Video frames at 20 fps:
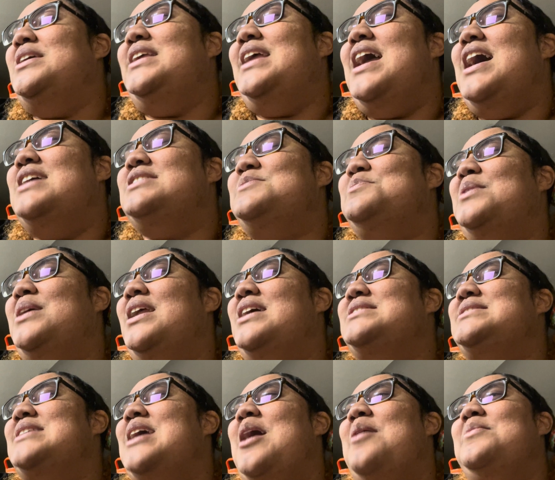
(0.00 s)
yes, but
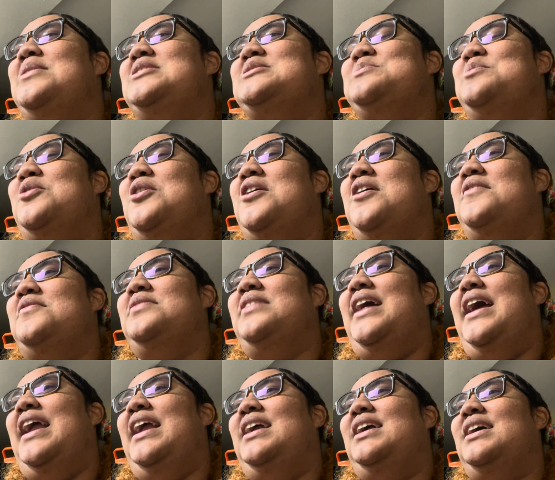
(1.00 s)
Asami's more of
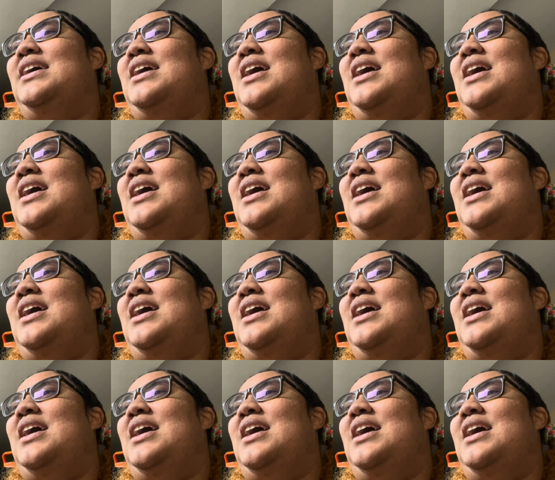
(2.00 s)
like